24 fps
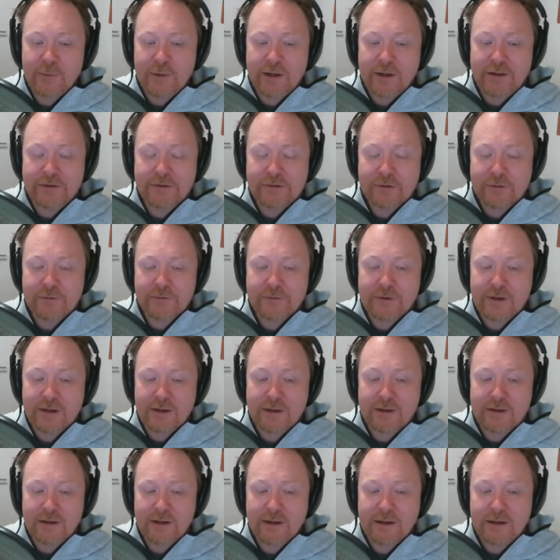a master of
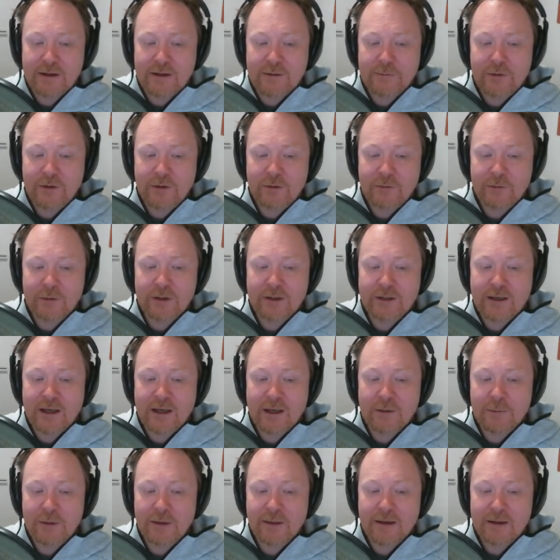none. You really
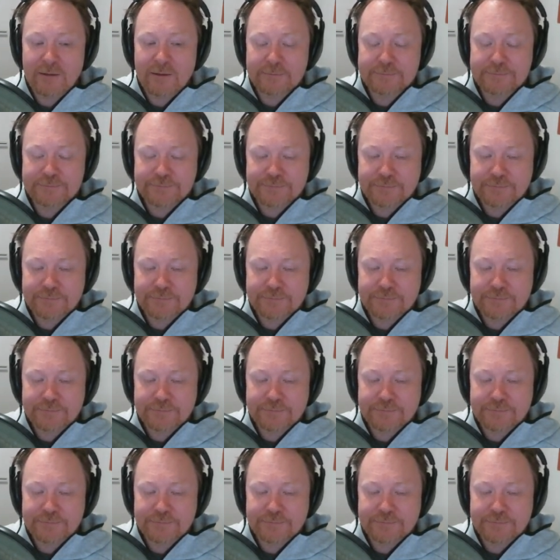can be that.